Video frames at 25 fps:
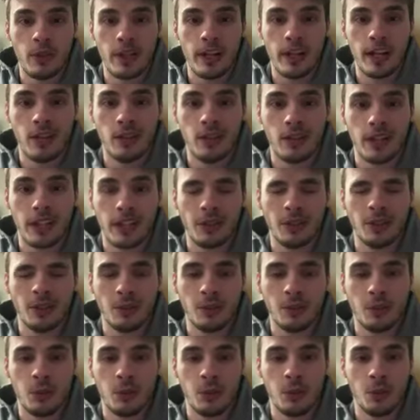now, I
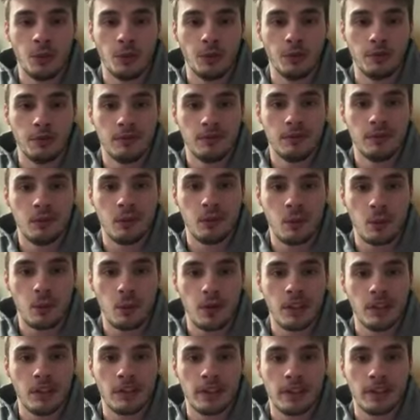literally knew
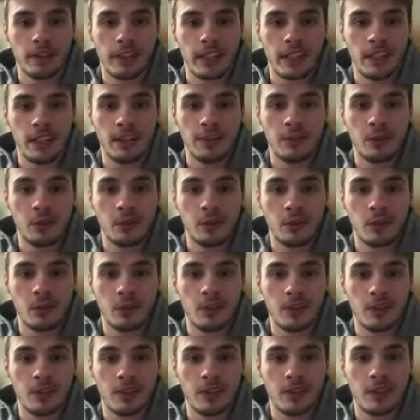when I was like 10, 11 years
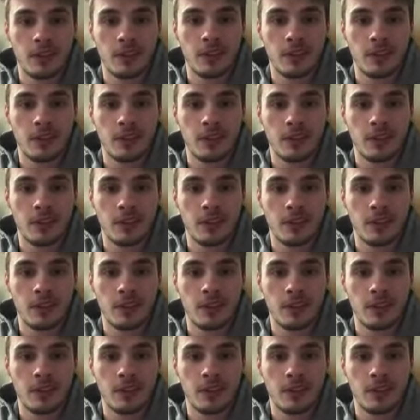old.